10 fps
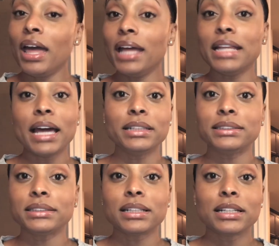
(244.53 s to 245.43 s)
and that
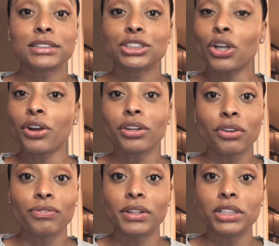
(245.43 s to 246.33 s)
is starting
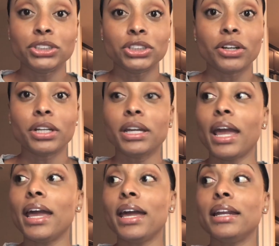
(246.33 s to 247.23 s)
your fitness journey
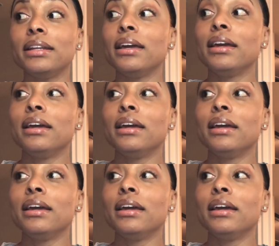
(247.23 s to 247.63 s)
and